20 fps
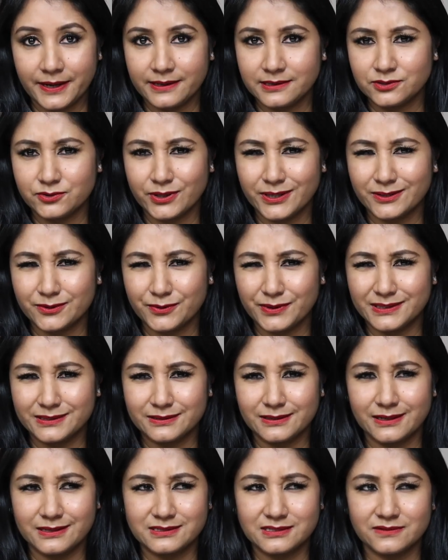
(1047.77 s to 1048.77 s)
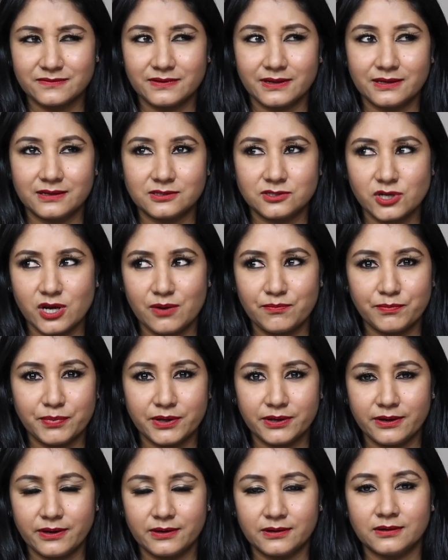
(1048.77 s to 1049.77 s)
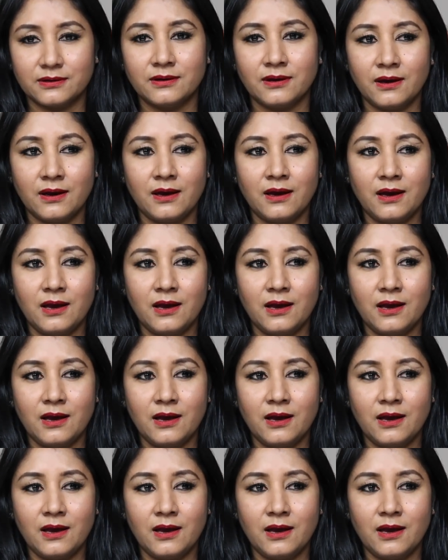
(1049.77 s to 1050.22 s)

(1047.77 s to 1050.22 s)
I drank one glass of a champagne and